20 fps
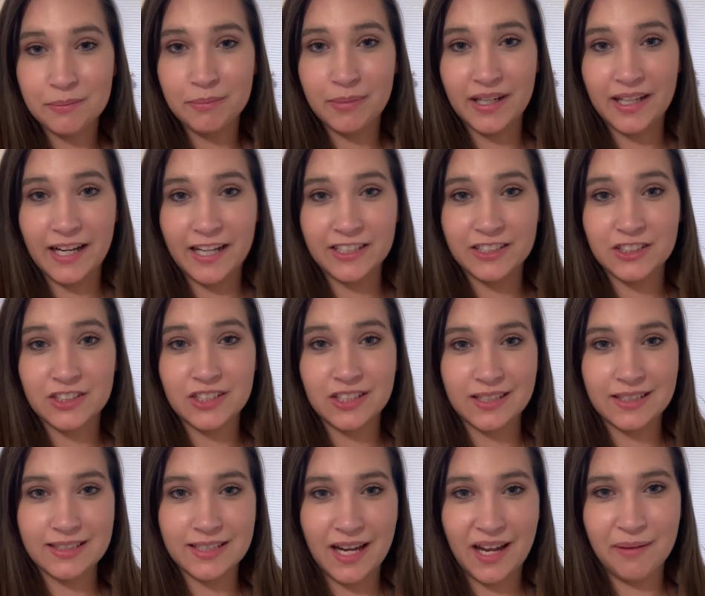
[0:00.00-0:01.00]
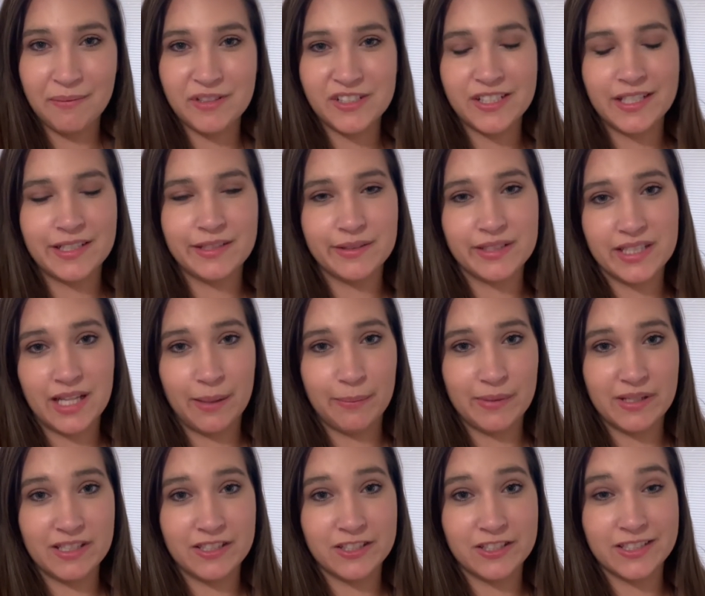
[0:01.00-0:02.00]
But I just took the time while JJ was
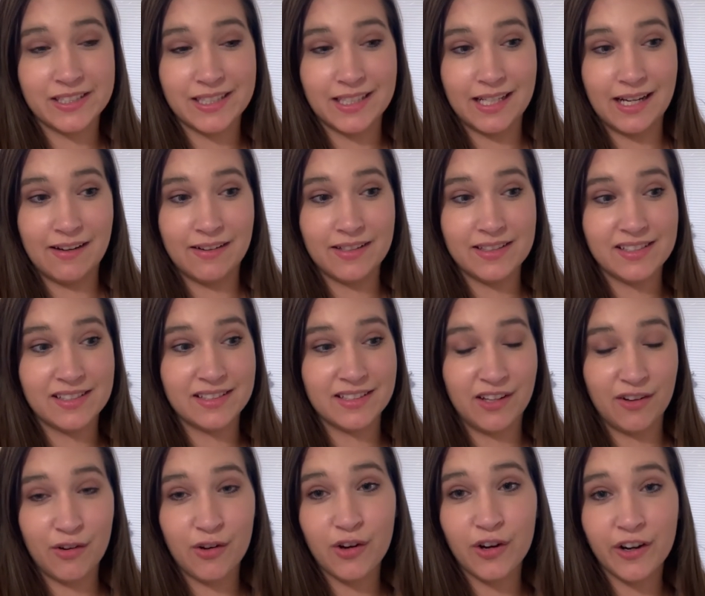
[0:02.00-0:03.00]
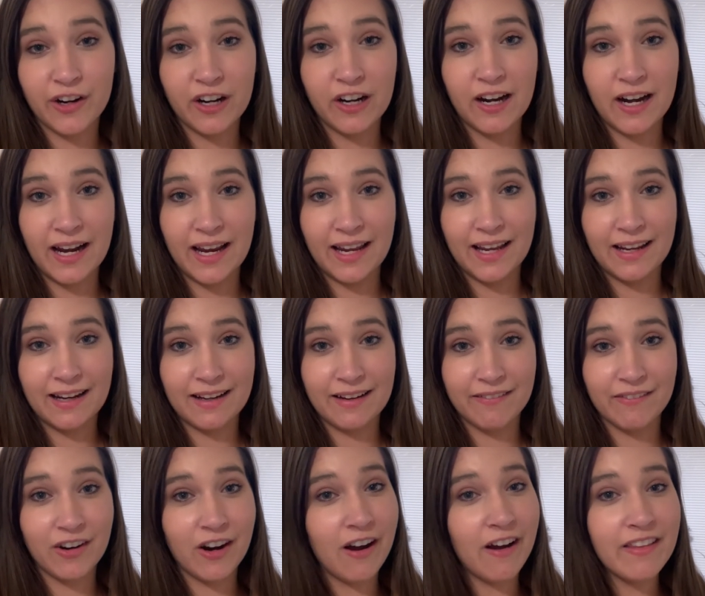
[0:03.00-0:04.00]
napping to just sit down and snuggle her and
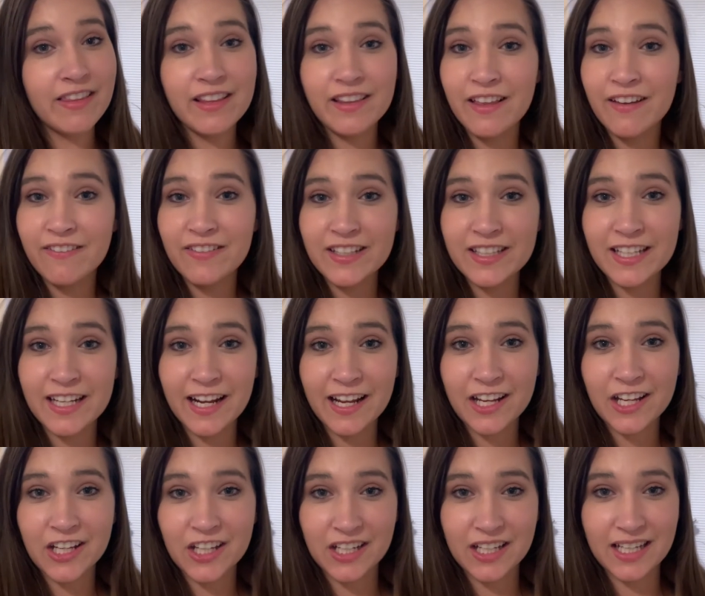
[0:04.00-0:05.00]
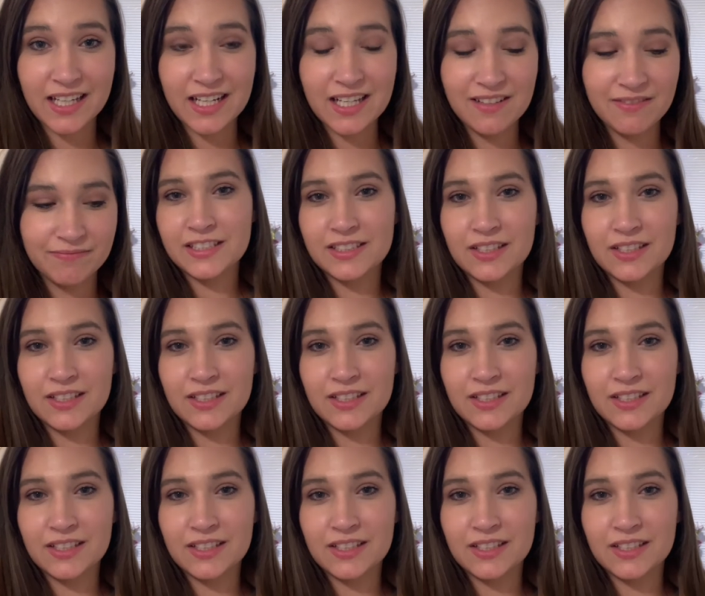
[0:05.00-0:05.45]
give her all the loving that I could.